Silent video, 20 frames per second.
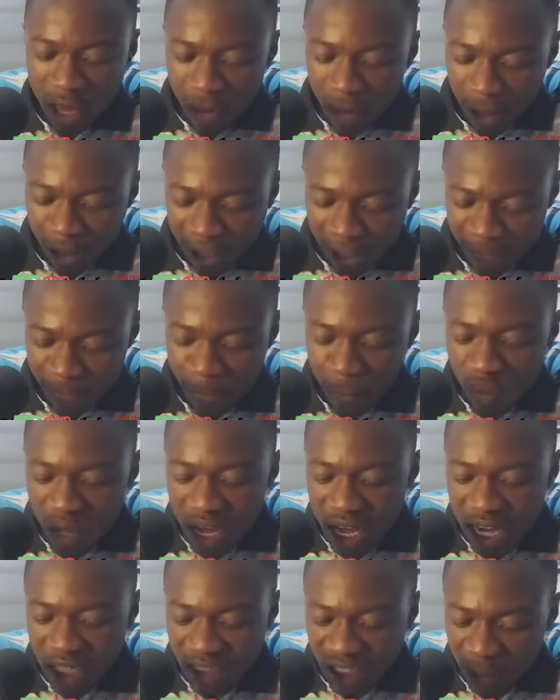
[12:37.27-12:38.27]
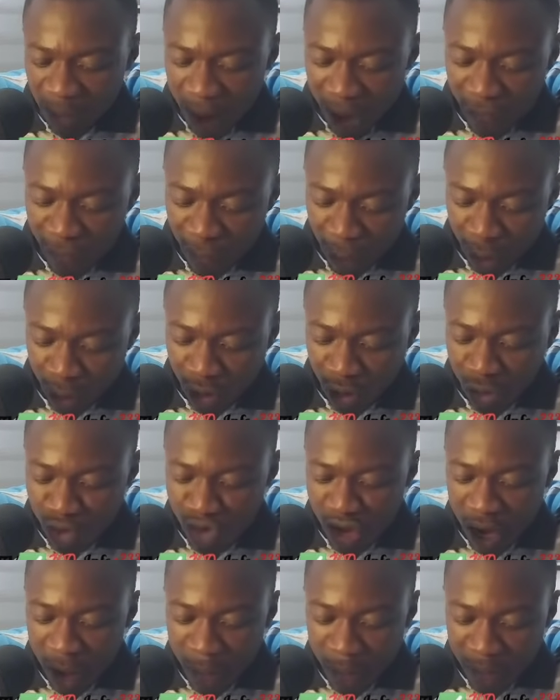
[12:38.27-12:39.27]
Or saying, is it by force to
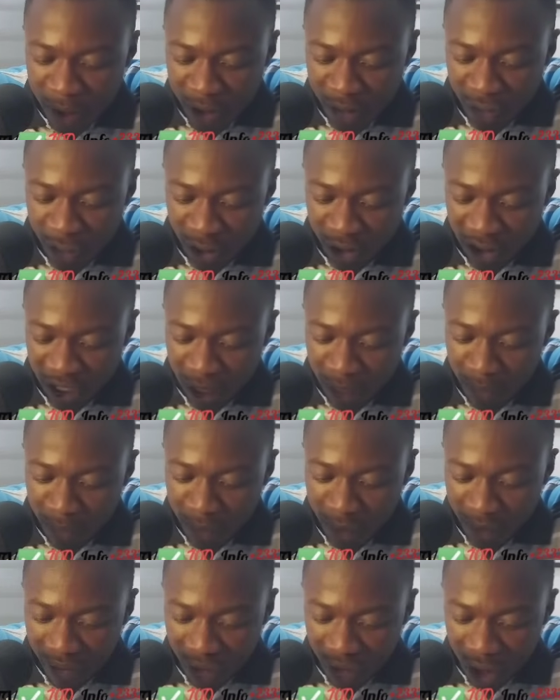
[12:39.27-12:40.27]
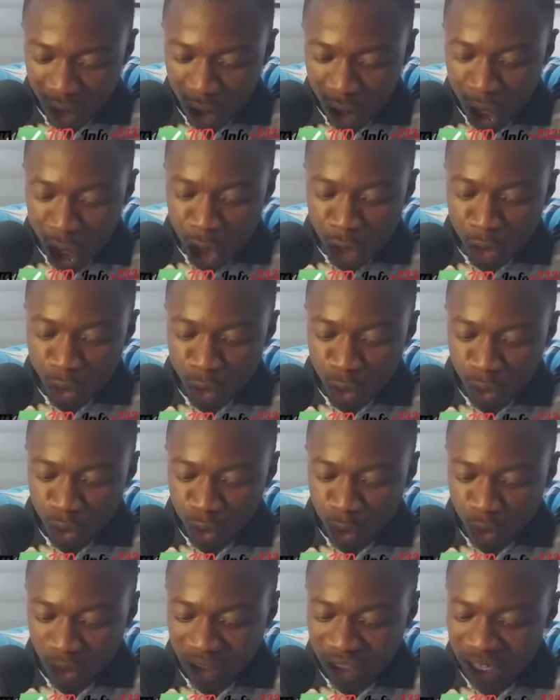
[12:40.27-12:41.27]
campaign for somebody you
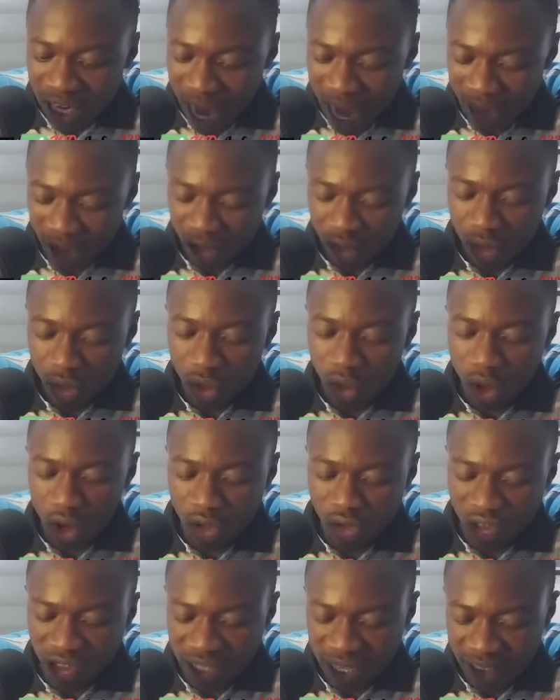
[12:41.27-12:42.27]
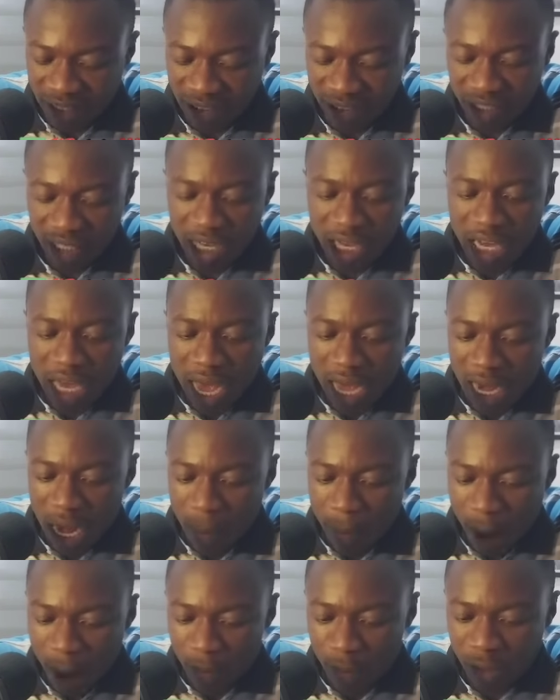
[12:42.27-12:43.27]
don't like? Nonsense. And
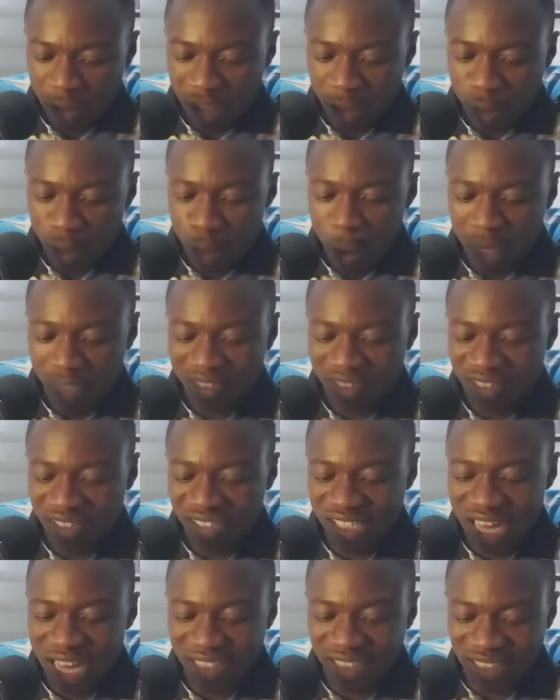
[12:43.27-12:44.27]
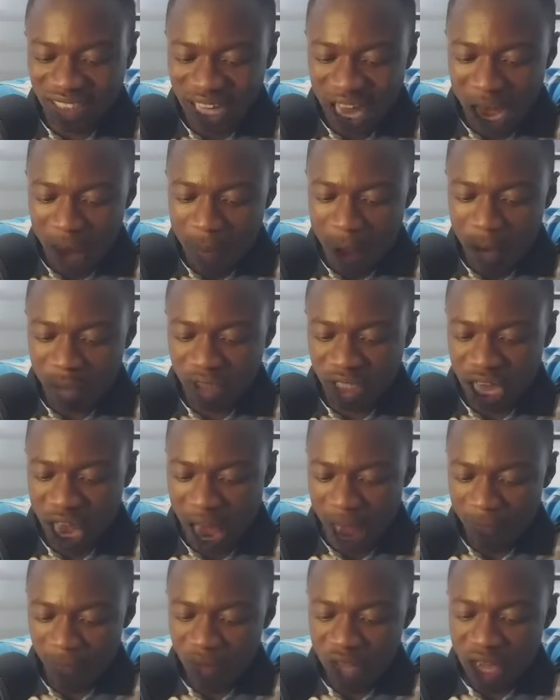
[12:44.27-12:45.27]
about say kwasiya sa say
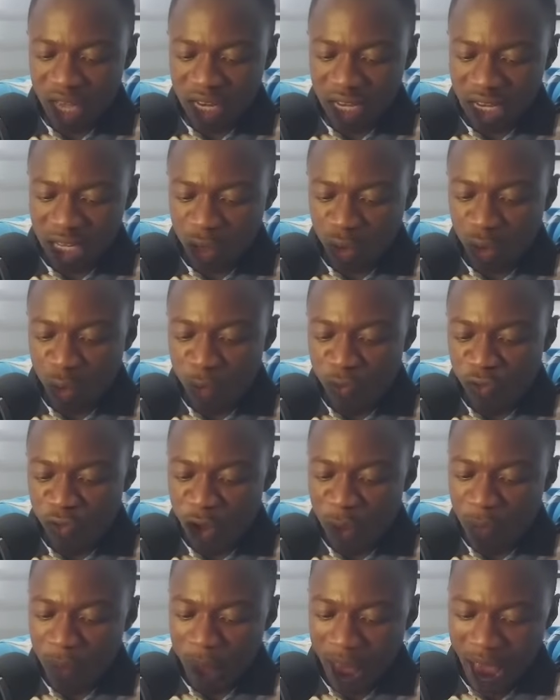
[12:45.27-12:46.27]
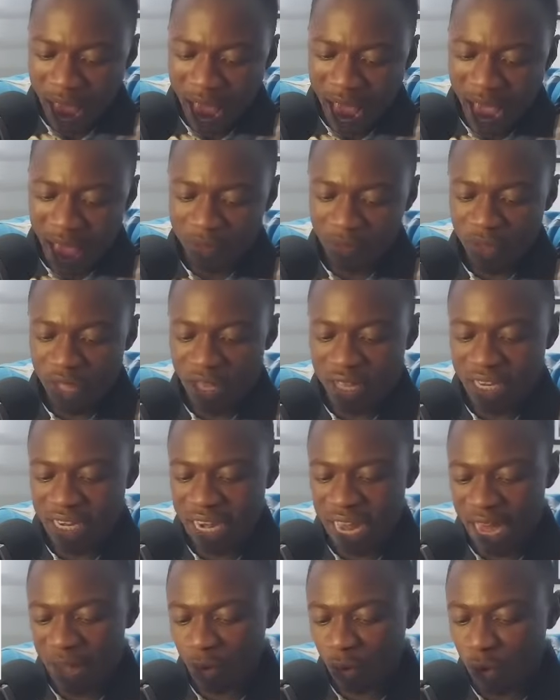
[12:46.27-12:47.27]
ah this ofuipa ah
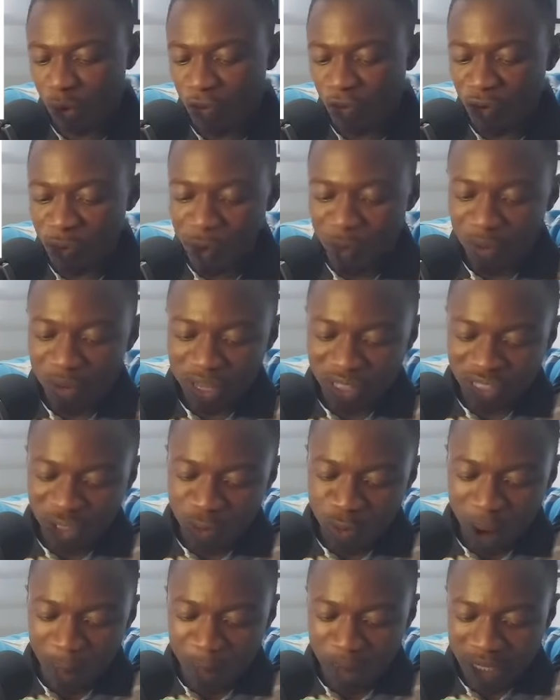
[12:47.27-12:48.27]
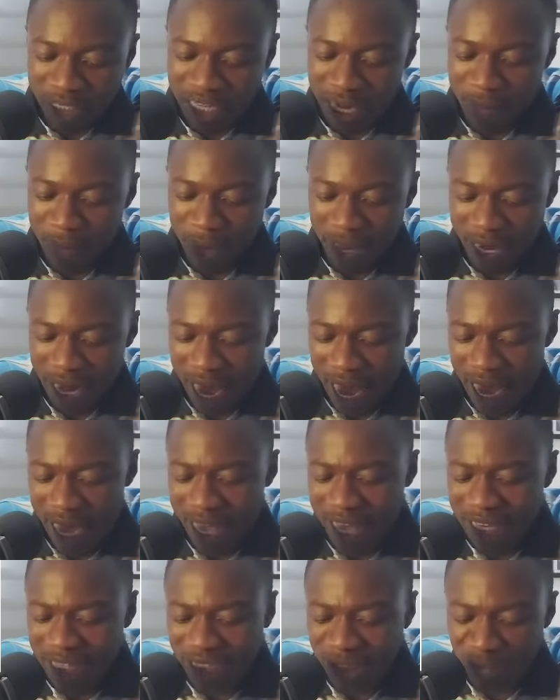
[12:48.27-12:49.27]
and crofo ebre say wa bottom man ah
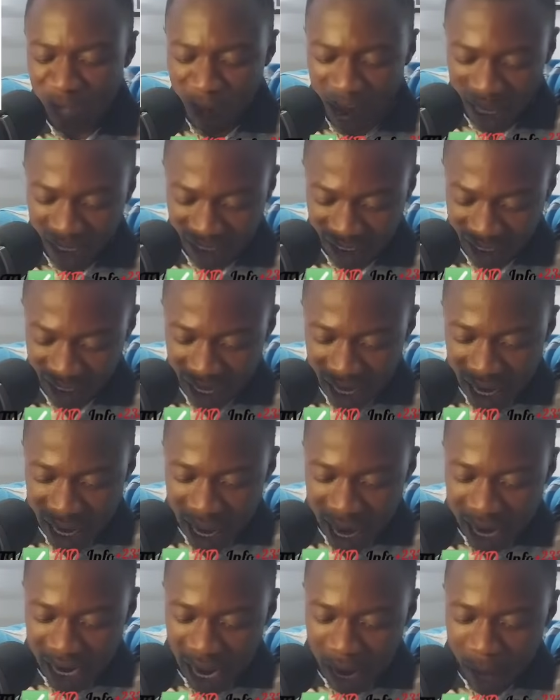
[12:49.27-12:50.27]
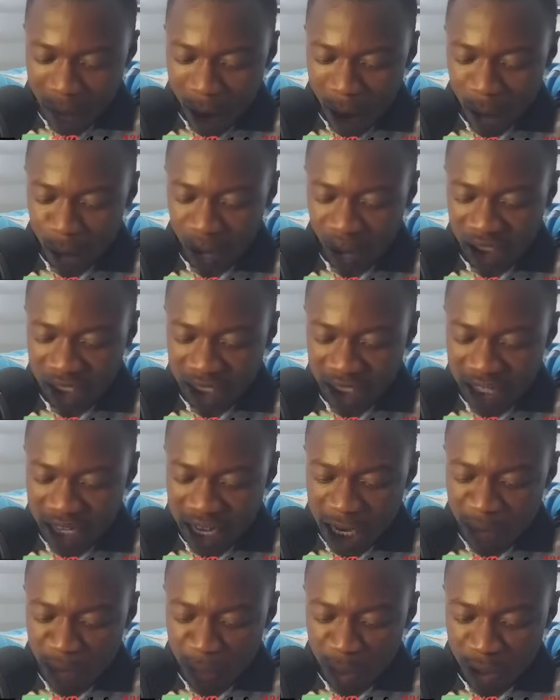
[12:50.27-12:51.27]
he smart and about say
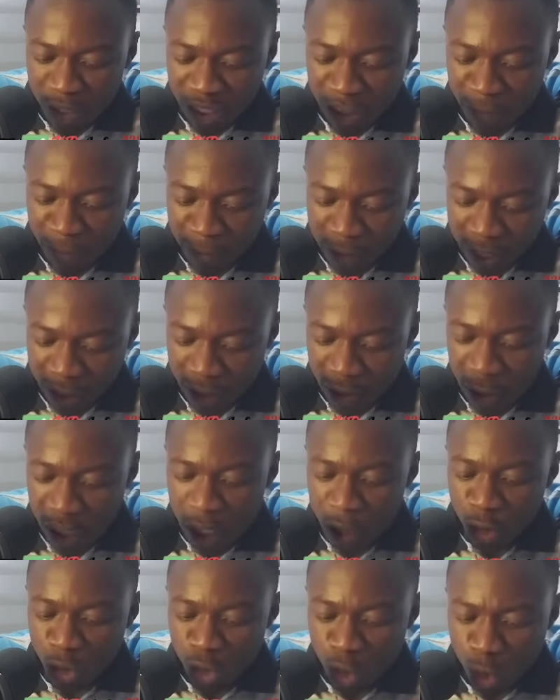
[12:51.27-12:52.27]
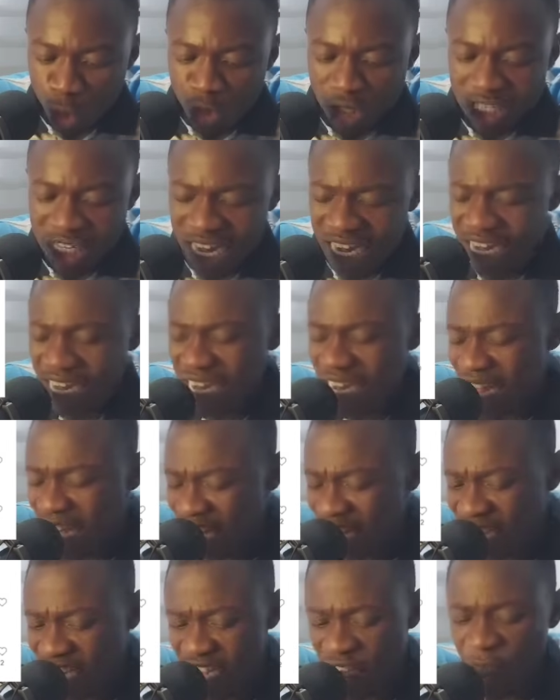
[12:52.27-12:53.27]
GA police please do the
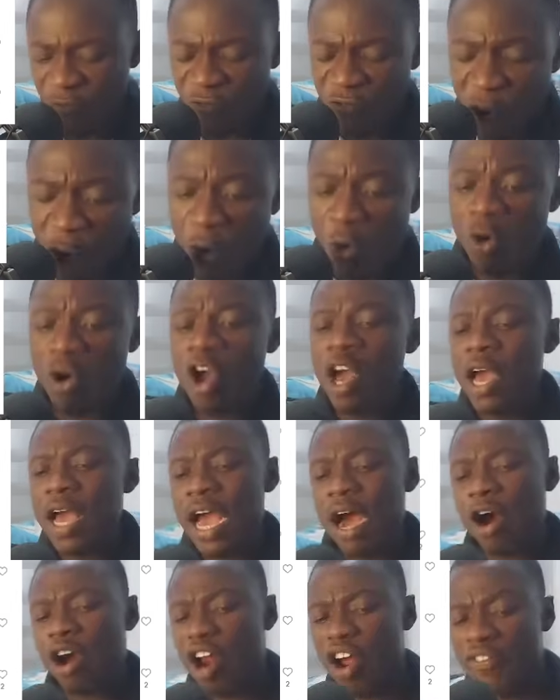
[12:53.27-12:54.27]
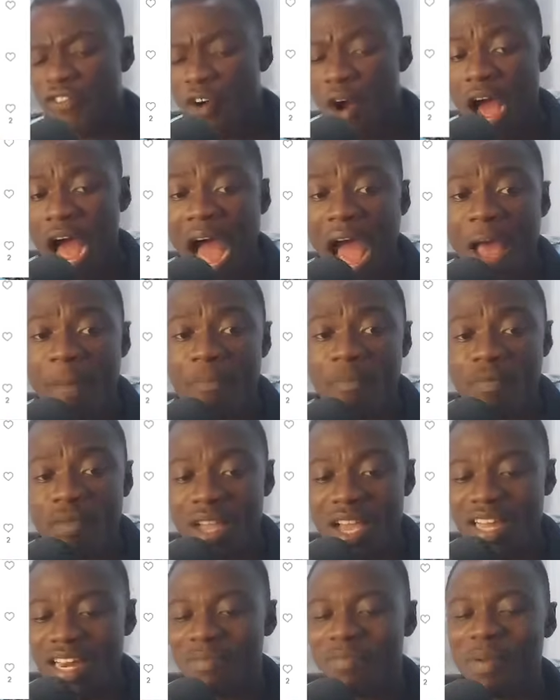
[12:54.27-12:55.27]
need for all of her
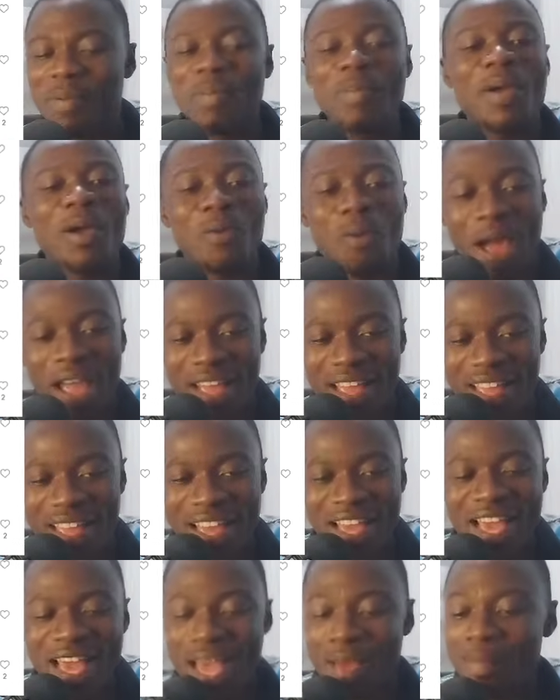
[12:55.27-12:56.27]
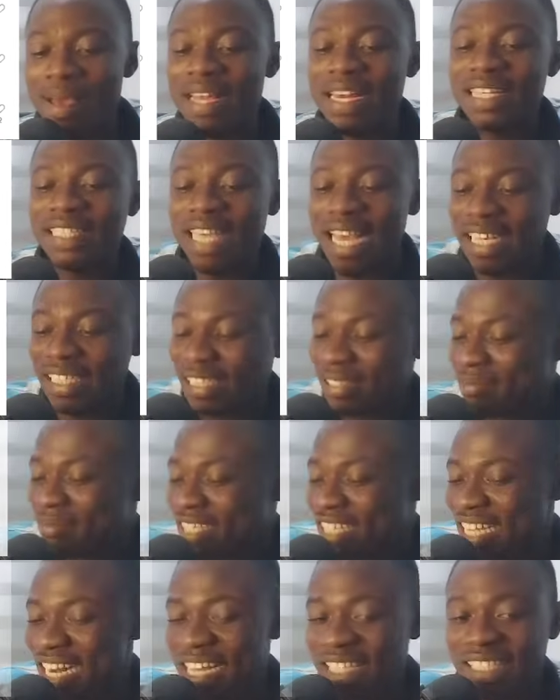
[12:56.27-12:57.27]
and a brave kwan e me this
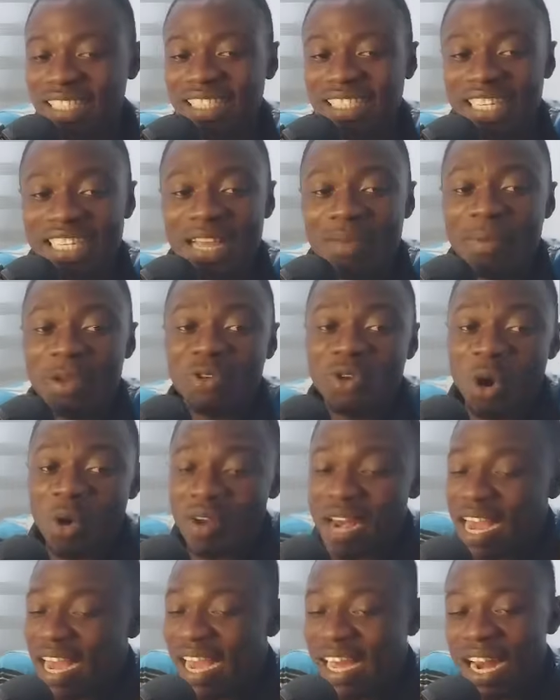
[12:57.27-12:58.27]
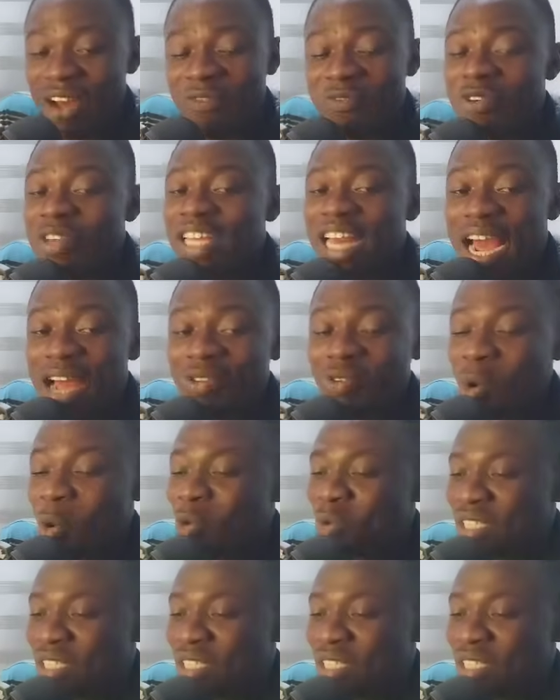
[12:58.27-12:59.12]
assembly nyina say say me do na gana fo nyina do